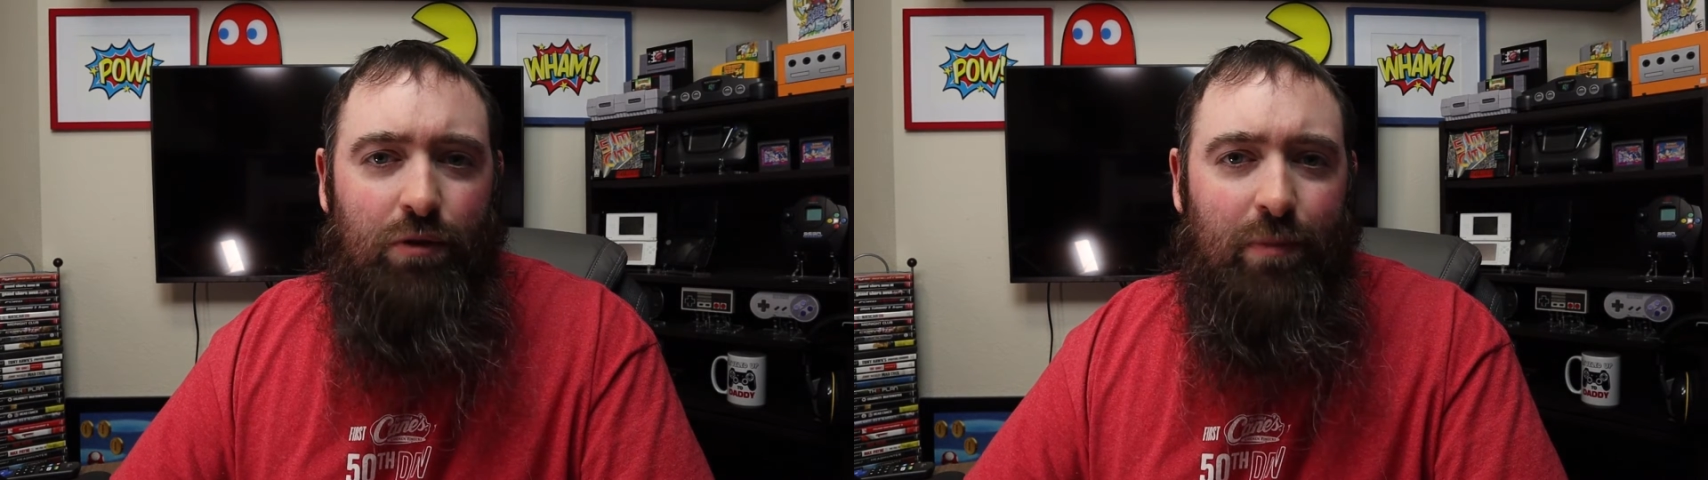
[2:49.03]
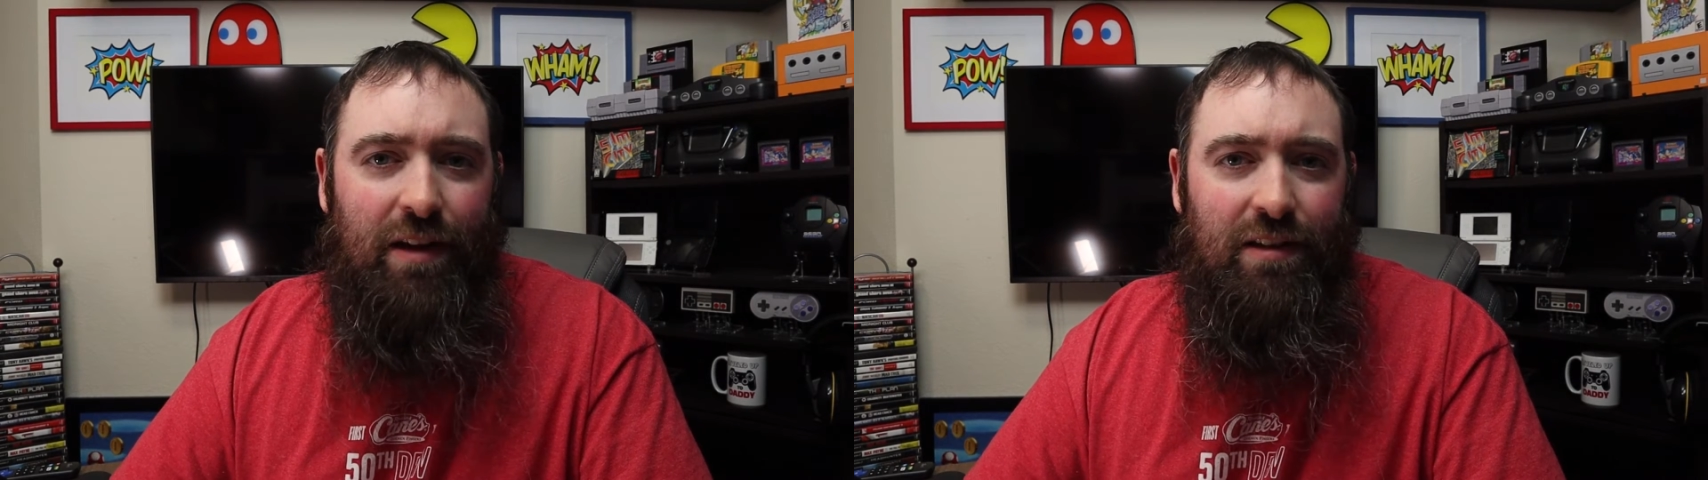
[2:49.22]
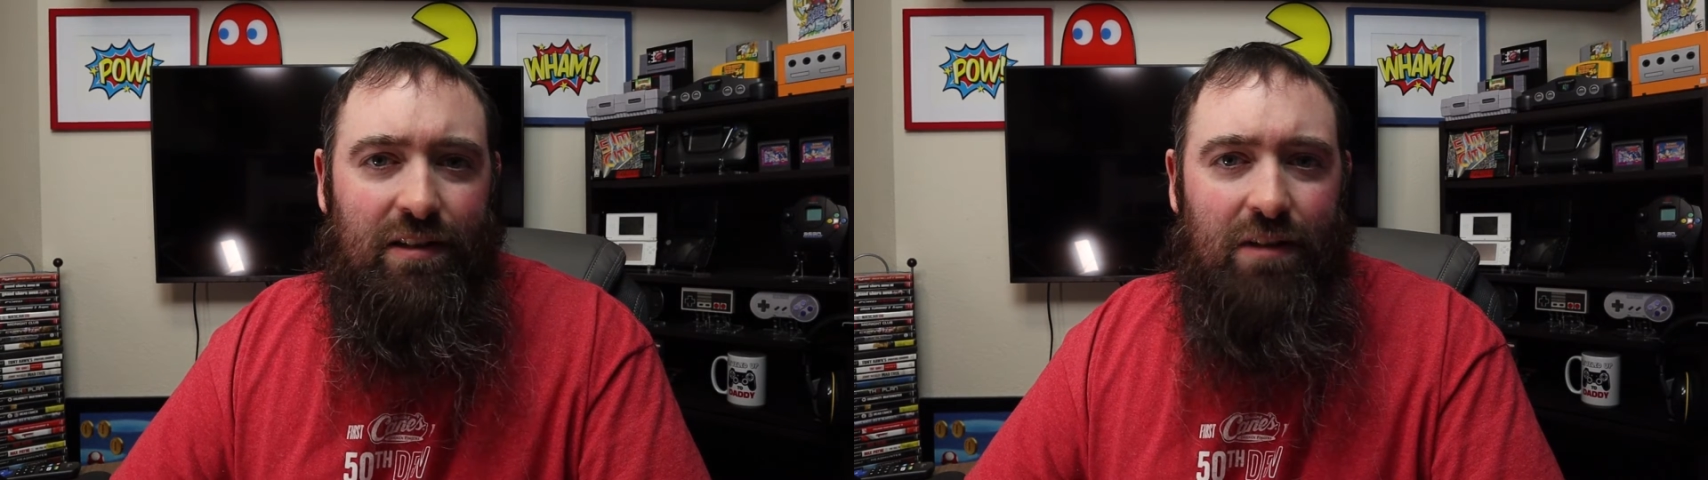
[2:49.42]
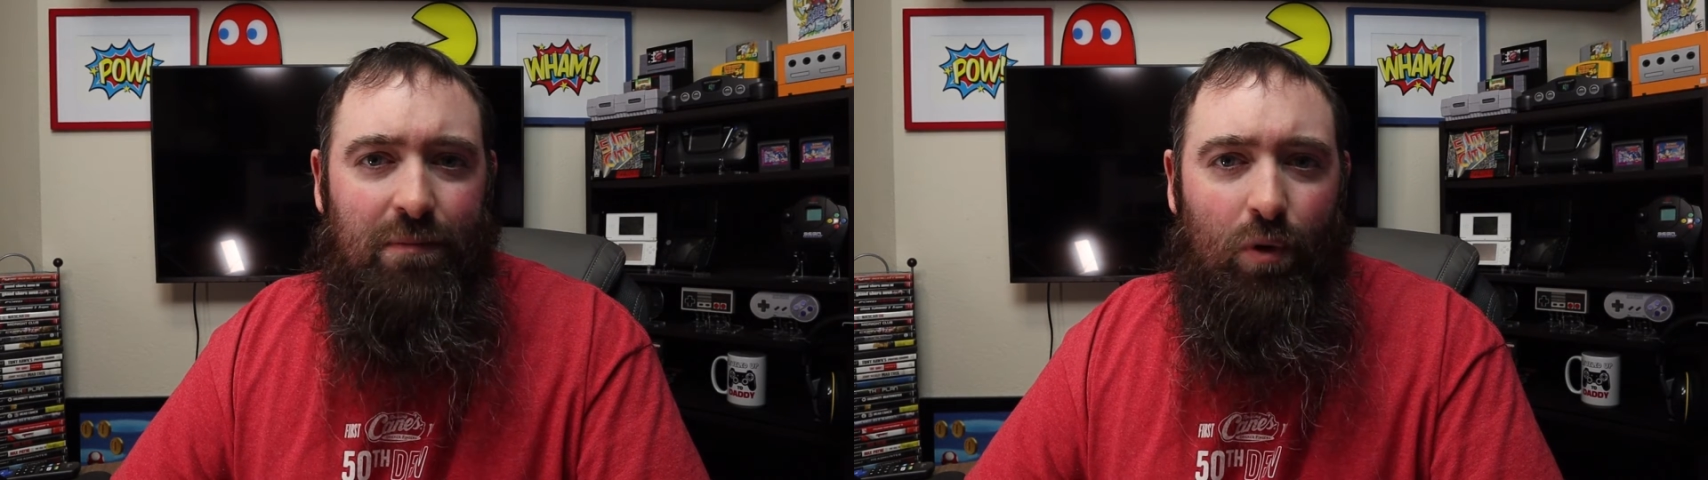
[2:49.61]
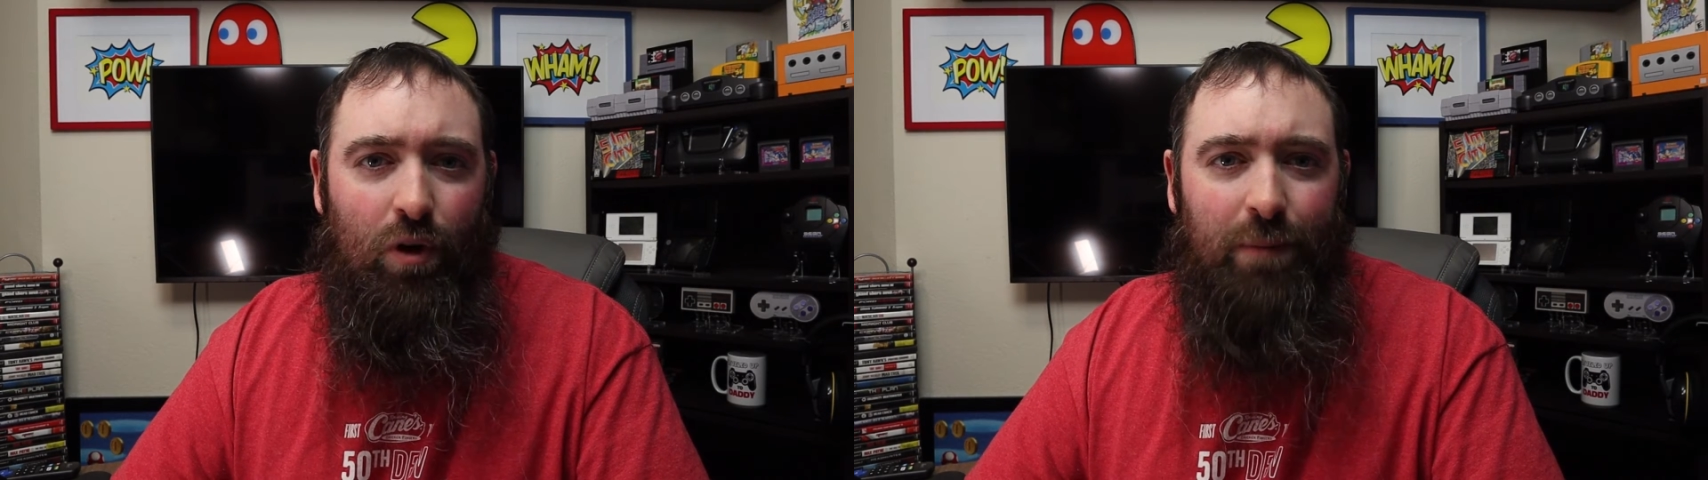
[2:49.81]
we might see
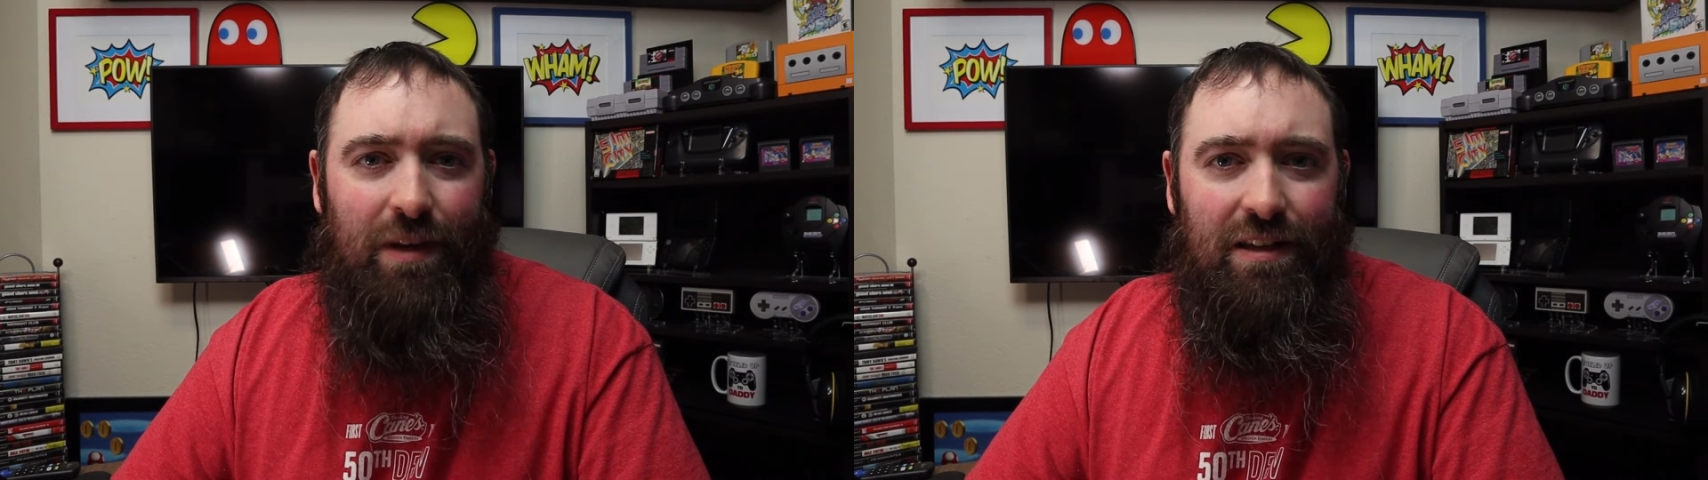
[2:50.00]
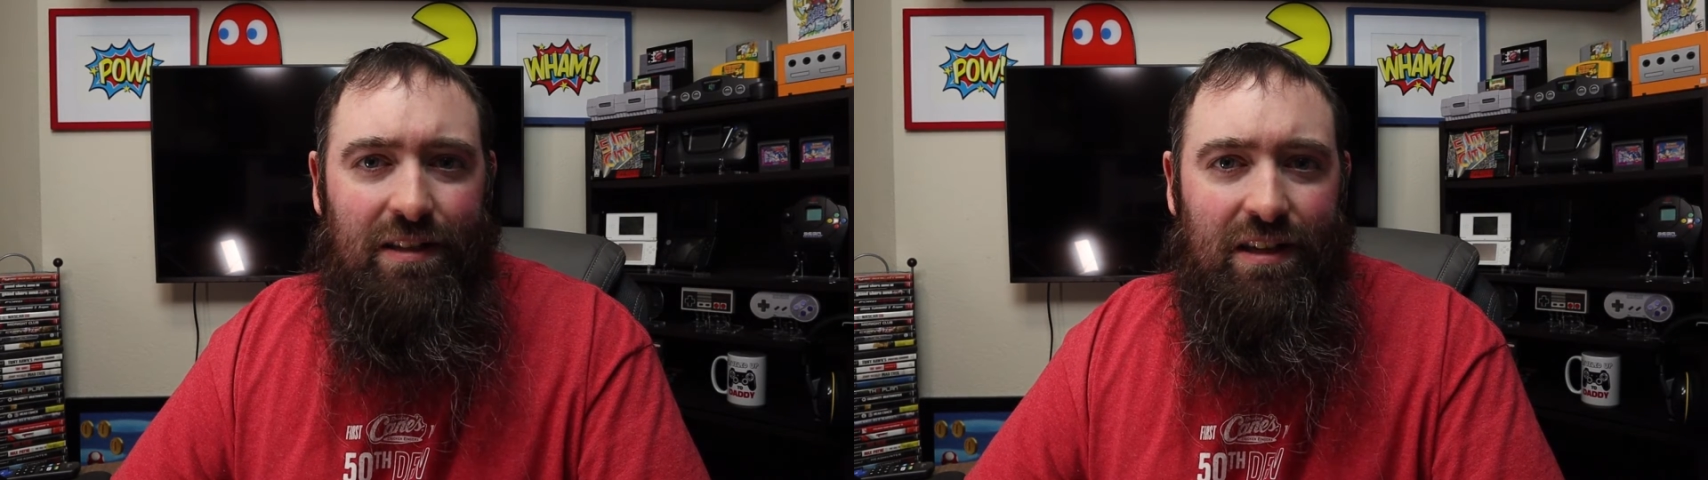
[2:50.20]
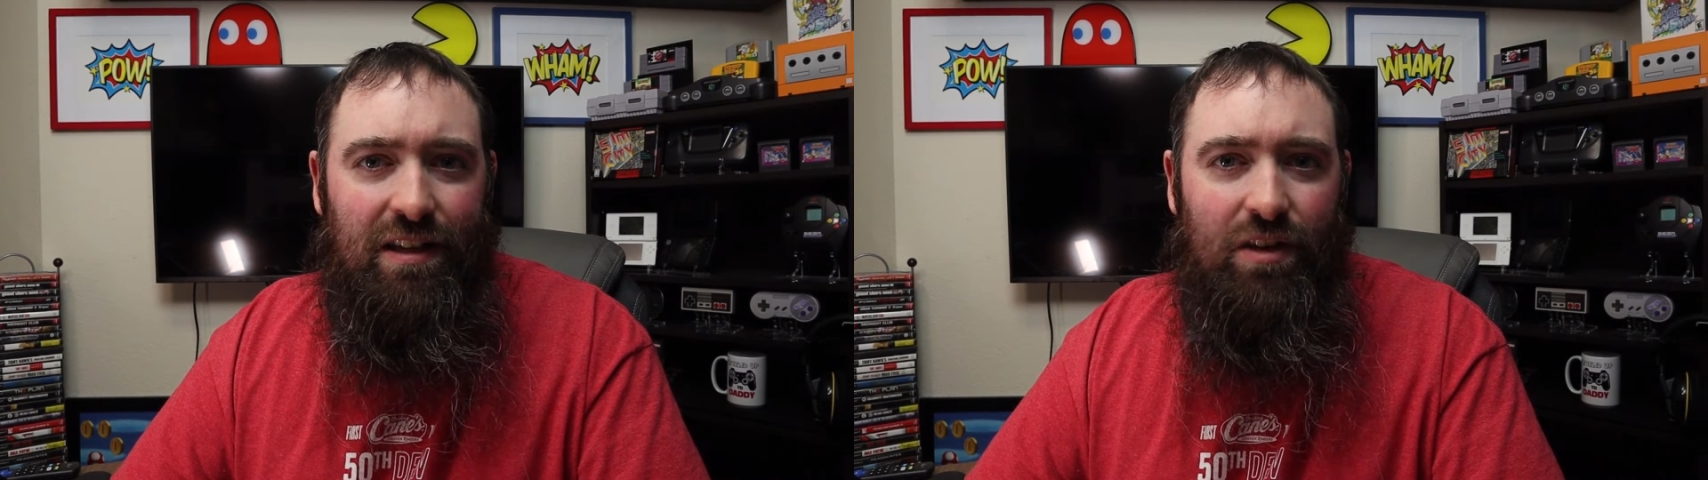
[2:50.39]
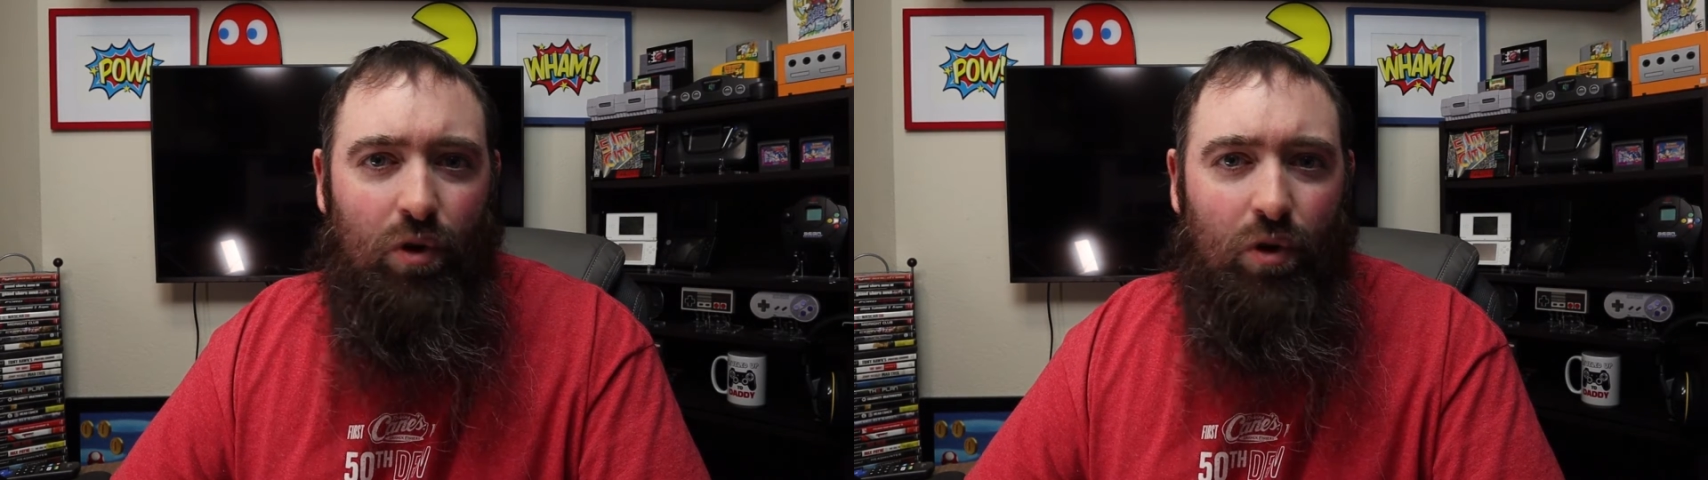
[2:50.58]
more PC